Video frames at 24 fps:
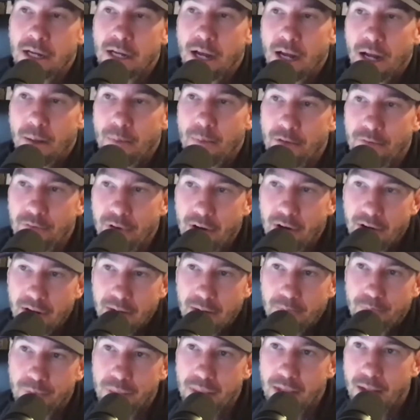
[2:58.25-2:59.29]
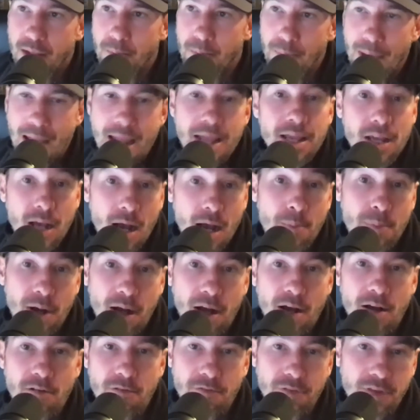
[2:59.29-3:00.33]
the very makeup
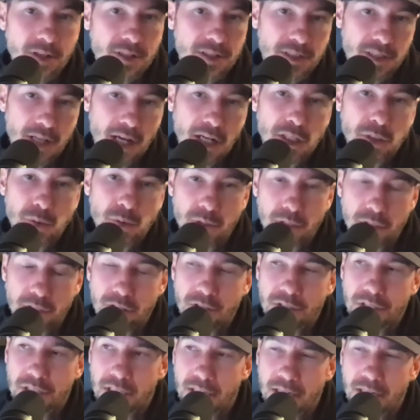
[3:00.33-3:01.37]
of this sexual union.